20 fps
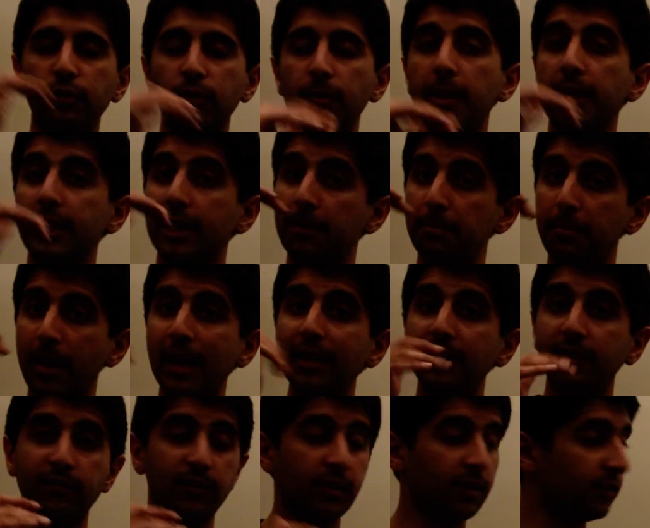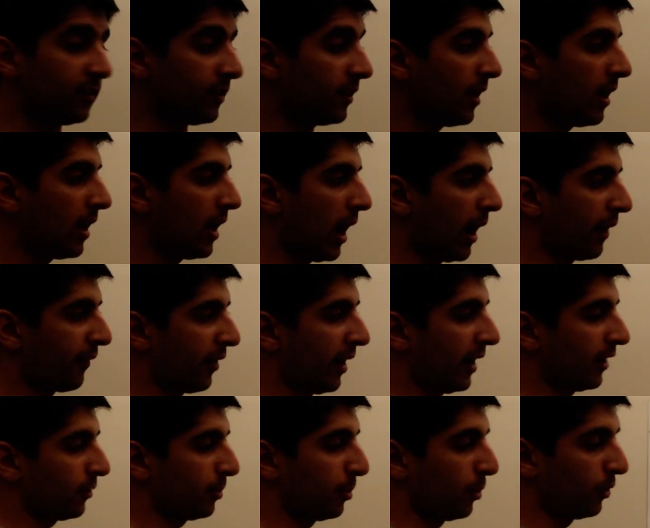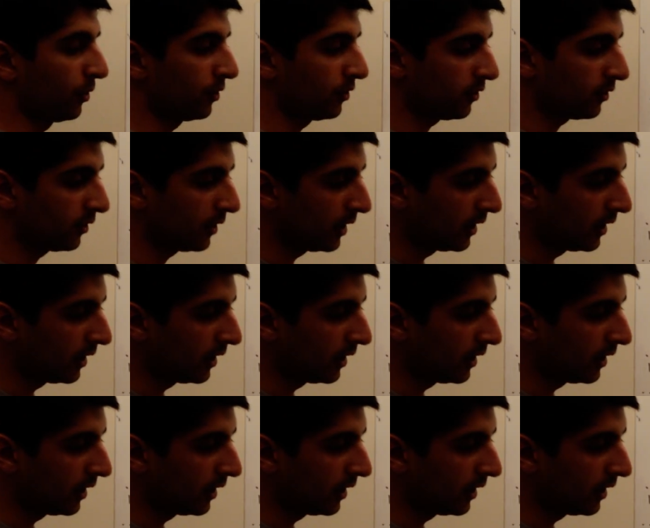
all about the competitiveness of our exports.